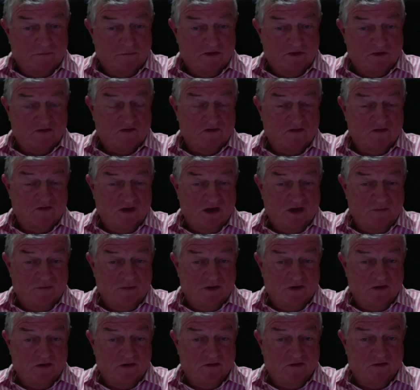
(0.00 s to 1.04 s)
business
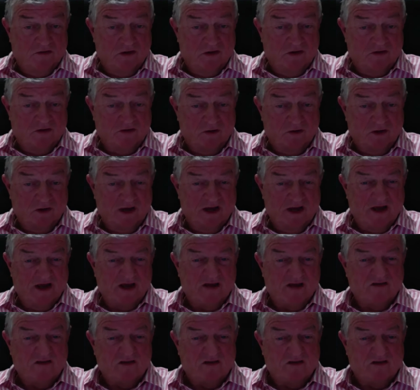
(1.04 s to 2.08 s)
admin degree, so I had
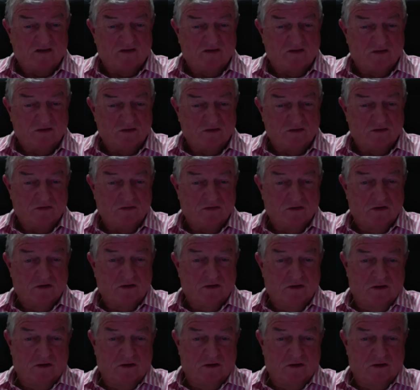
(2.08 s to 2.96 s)
access to,